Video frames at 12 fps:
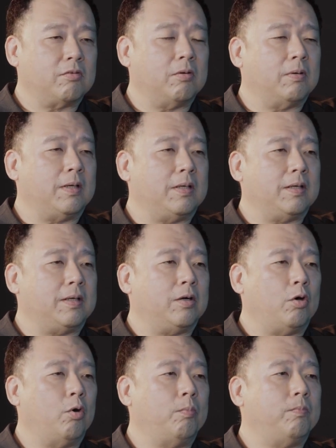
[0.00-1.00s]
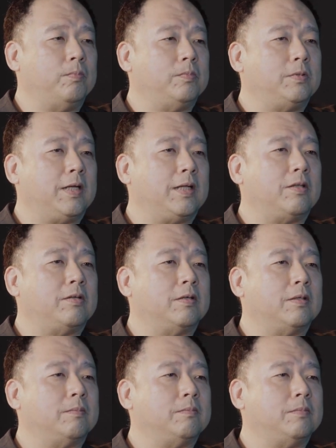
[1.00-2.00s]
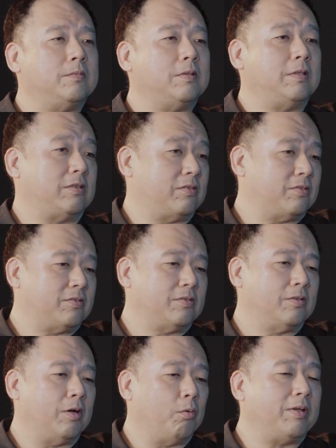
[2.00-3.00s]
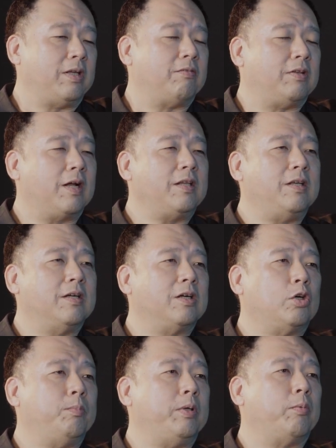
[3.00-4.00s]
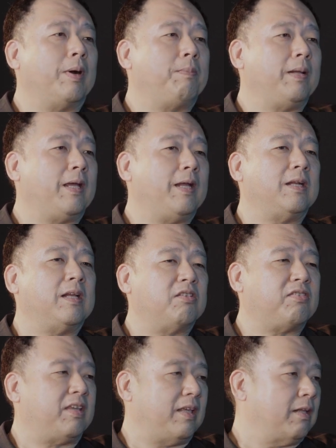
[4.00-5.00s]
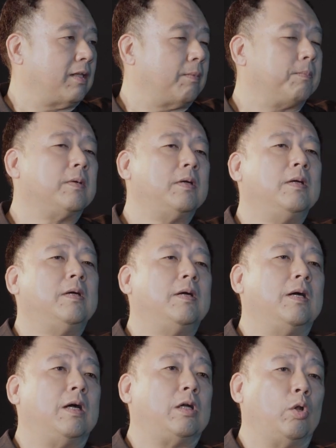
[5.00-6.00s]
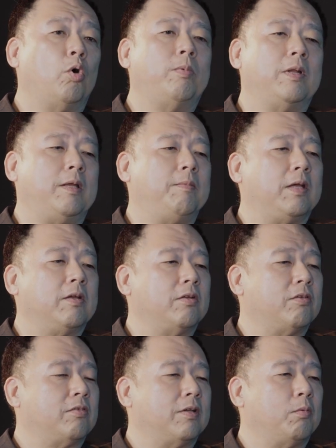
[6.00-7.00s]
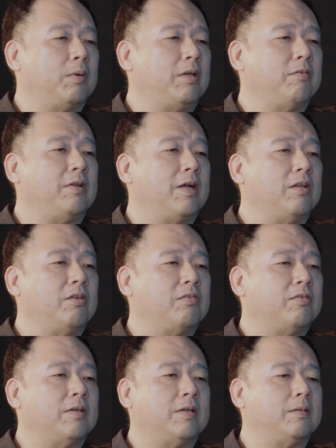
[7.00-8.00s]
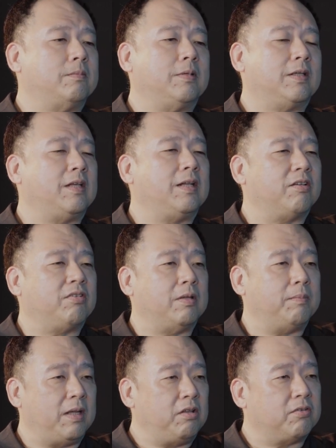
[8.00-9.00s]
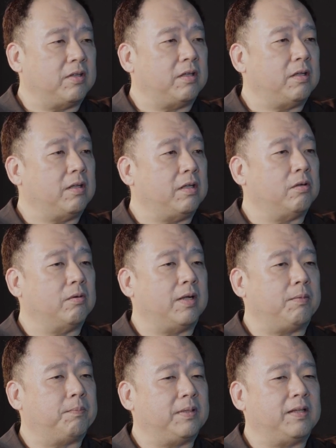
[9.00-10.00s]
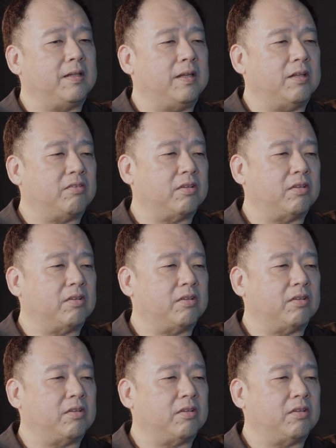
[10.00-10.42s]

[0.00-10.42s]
So I, I hope that um, this uh, what you have done here could be replicated and scaled up uh, globally because uh, what you have done is uh, nothing less than amazing, you know, particularly in the